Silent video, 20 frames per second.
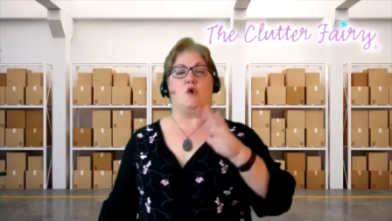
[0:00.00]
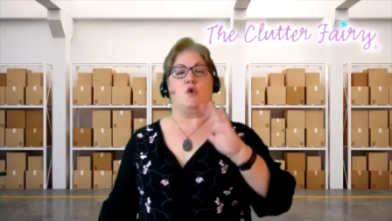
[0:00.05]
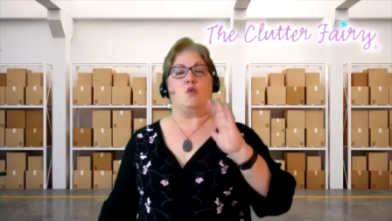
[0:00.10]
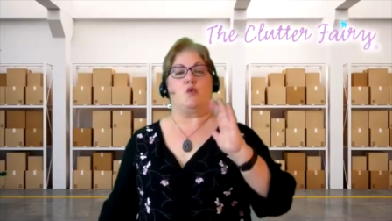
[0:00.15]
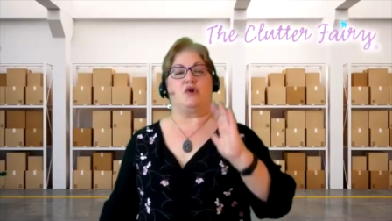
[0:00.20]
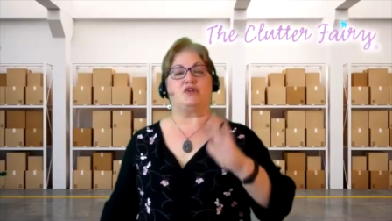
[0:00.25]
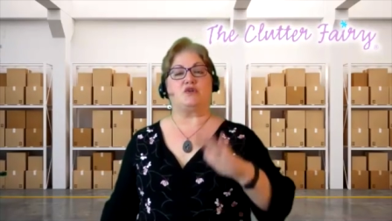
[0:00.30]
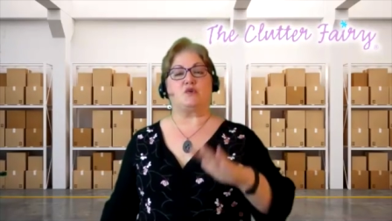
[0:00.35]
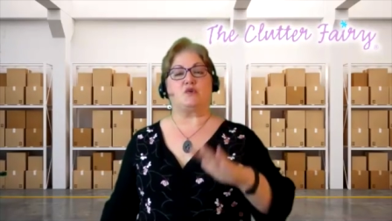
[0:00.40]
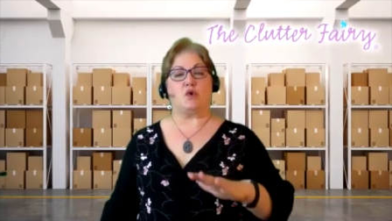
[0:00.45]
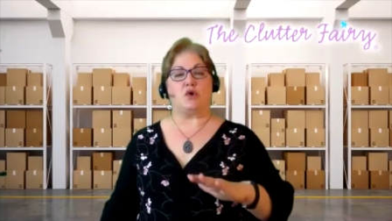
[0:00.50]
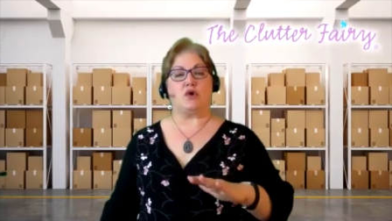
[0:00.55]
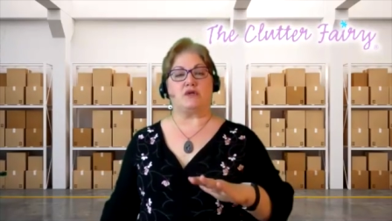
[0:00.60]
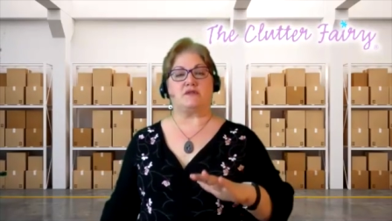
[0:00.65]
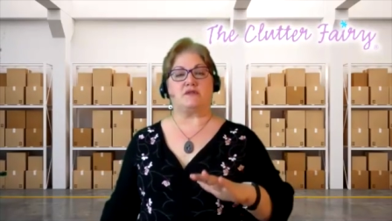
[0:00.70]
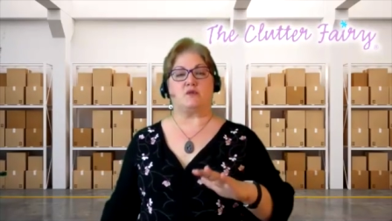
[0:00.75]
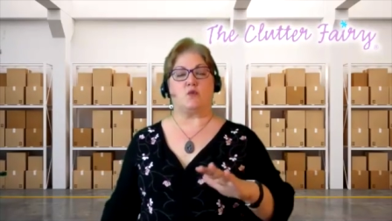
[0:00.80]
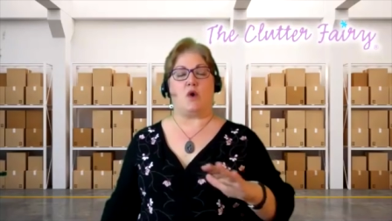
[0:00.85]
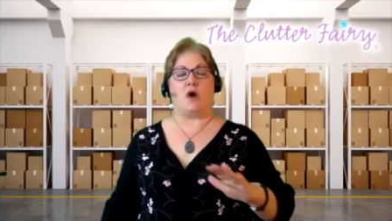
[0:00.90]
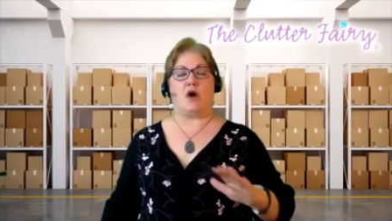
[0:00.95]
which
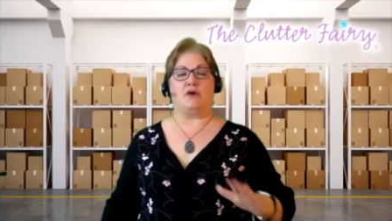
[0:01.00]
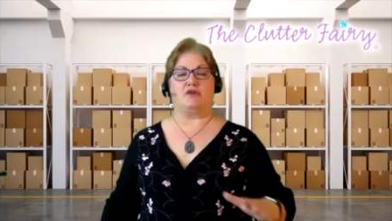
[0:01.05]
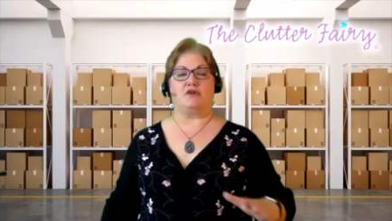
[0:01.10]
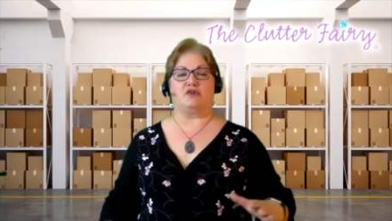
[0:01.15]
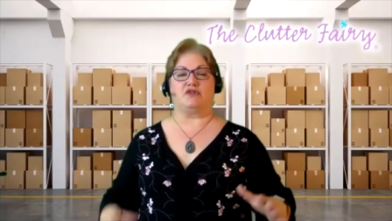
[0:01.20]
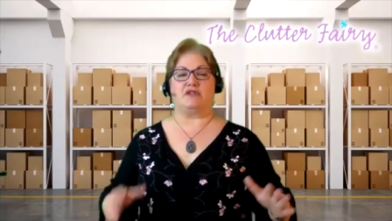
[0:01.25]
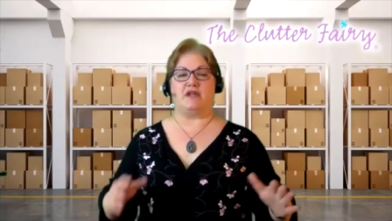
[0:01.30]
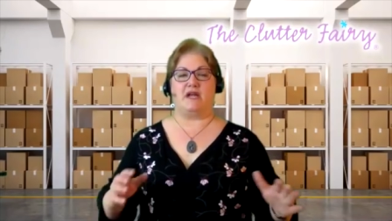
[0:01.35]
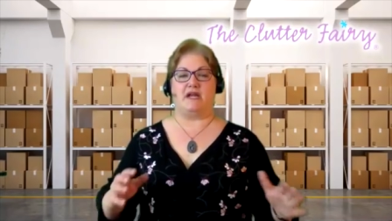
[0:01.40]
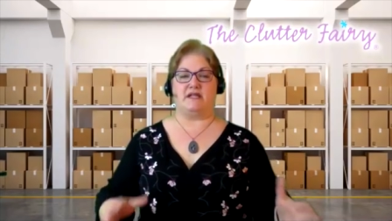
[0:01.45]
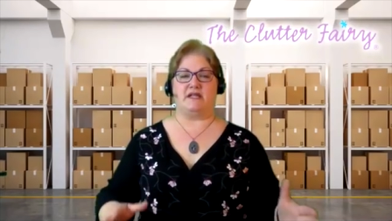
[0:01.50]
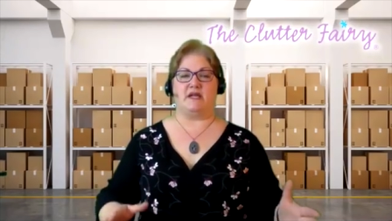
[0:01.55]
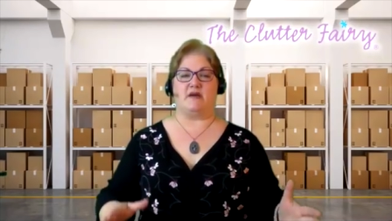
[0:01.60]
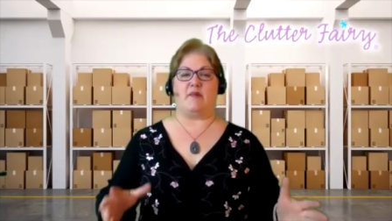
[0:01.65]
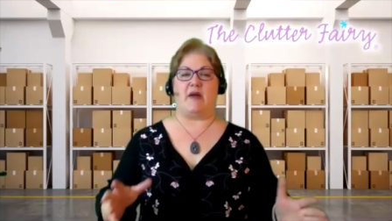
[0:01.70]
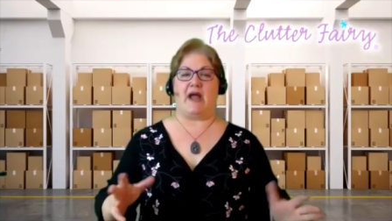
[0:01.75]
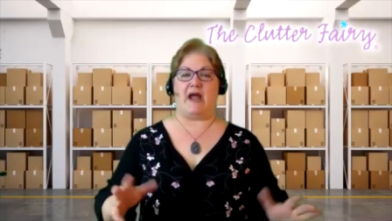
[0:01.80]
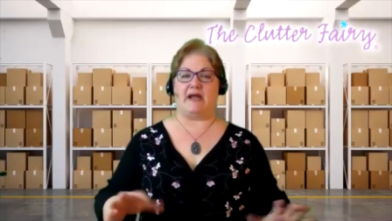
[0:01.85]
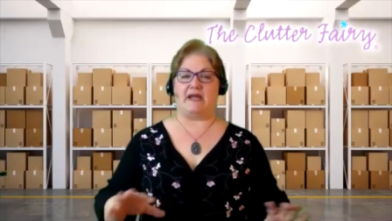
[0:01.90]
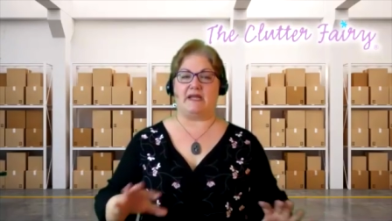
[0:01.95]
works while you're standing there
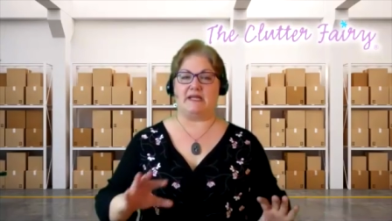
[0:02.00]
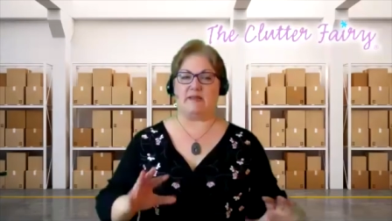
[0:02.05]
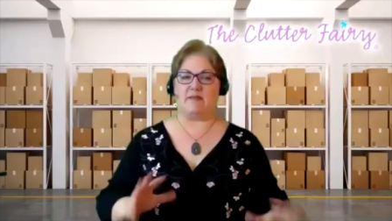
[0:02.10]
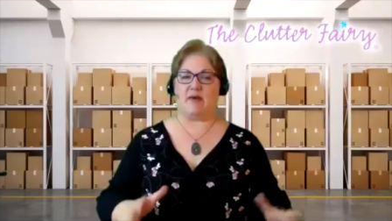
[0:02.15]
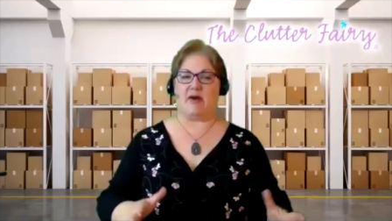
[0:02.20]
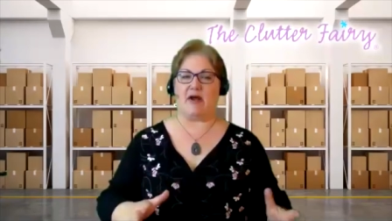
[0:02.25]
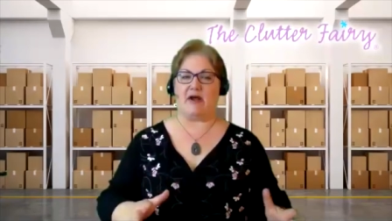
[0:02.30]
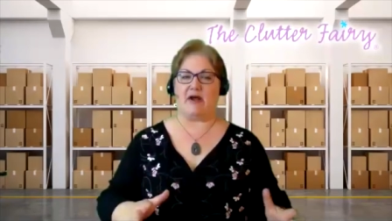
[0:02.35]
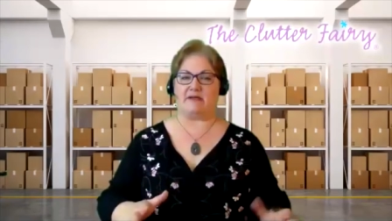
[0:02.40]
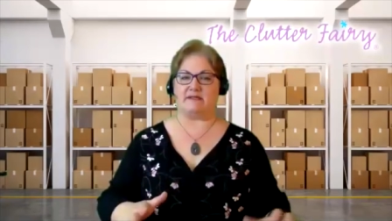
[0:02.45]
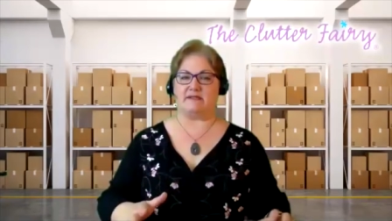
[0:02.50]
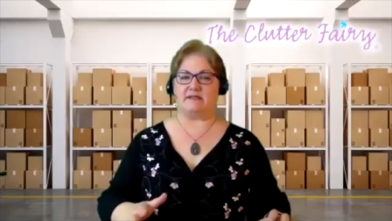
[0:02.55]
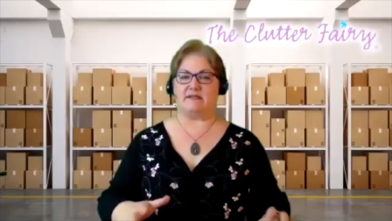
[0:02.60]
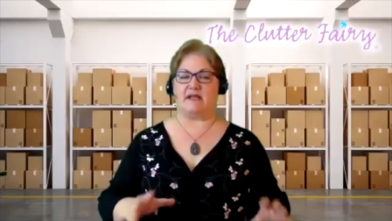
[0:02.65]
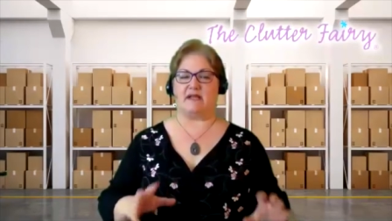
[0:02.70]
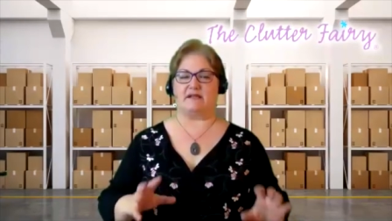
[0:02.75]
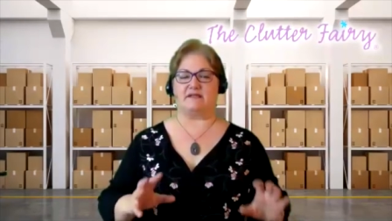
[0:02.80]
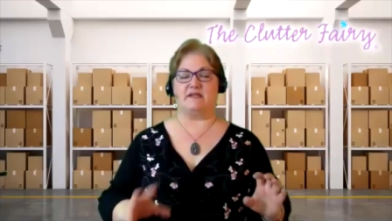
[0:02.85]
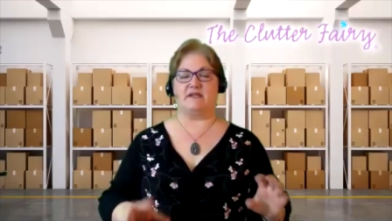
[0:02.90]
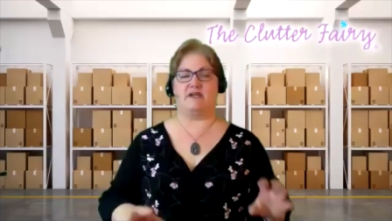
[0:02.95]
packing the box.
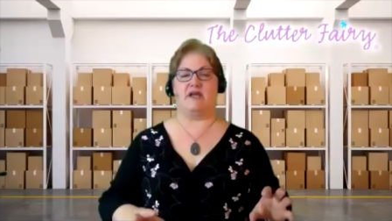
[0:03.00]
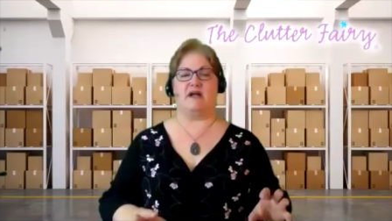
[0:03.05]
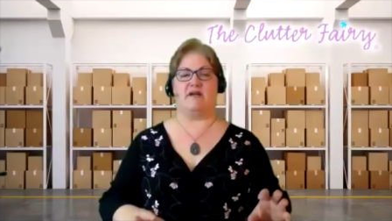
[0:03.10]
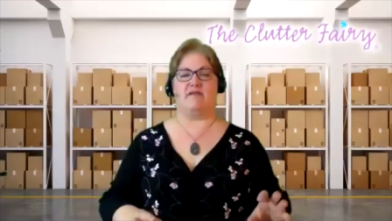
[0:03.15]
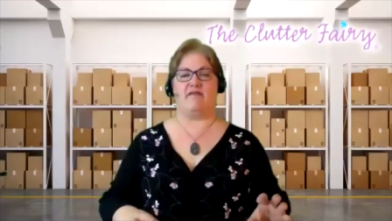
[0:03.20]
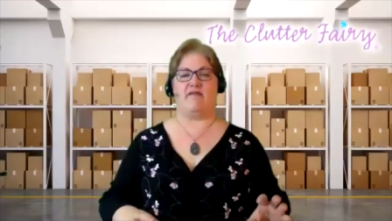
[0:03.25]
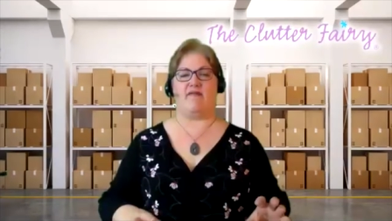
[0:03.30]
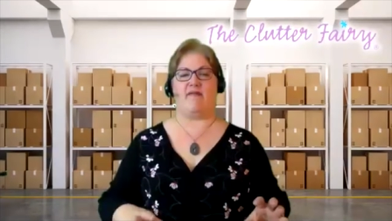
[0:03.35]
That's enough.